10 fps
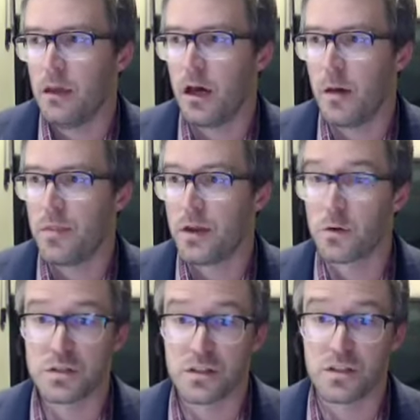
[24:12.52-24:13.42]
there
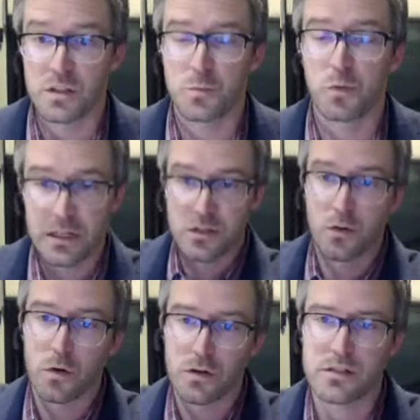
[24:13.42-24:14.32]
was this sprint
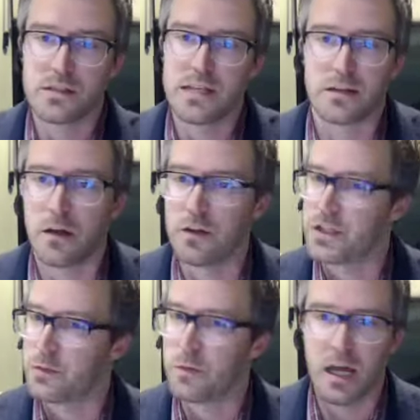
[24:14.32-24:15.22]
towards
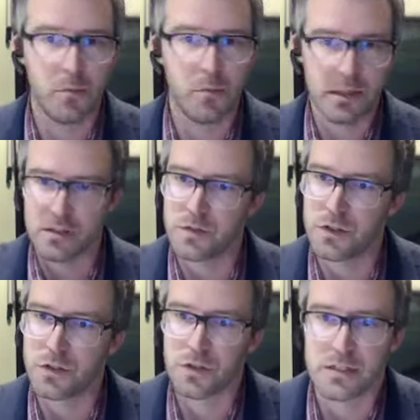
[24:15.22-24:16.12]
technology. We got to make this
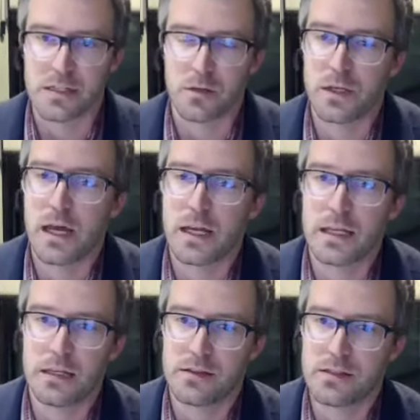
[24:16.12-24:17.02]
futuristic. We got to
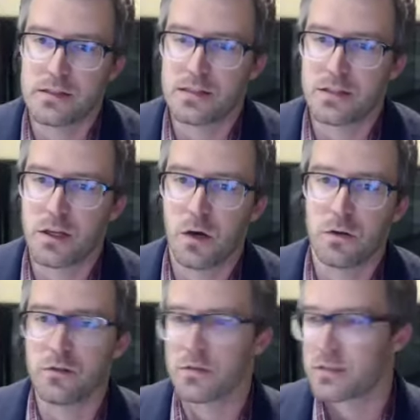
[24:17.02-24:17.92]
get these things
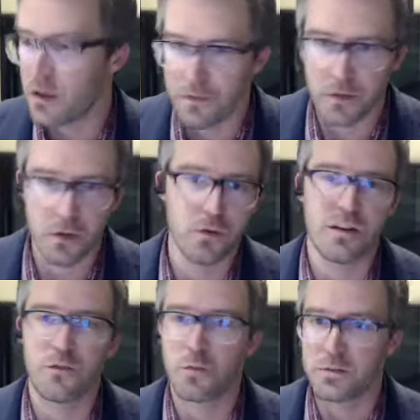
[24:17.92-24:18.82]
going. Cell phones,
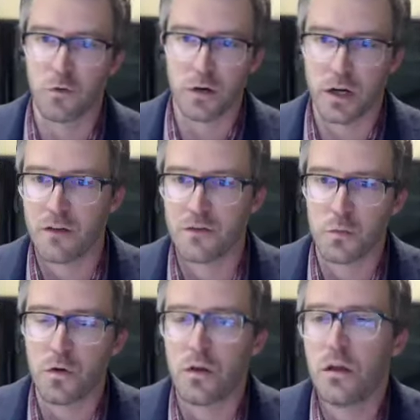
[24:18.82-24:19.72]
everybody's more
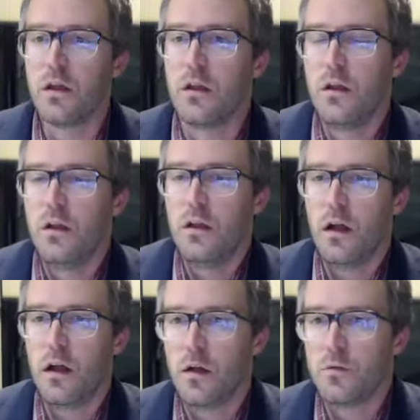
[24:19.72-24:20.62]
comfortable
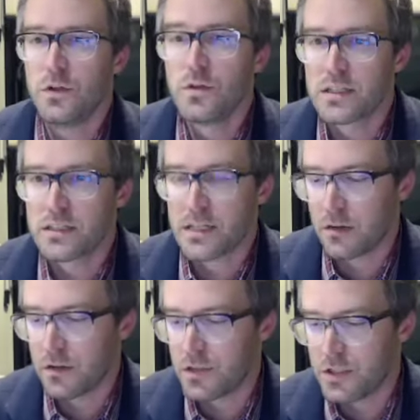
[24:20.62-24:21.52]
using
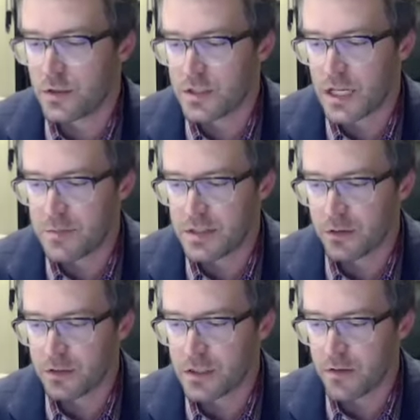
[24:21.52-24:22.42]
technology at those times in the
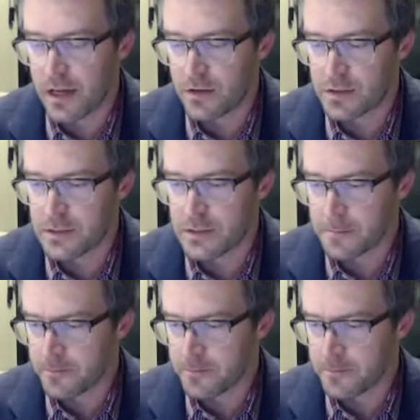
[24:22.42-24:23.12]
early 2000s.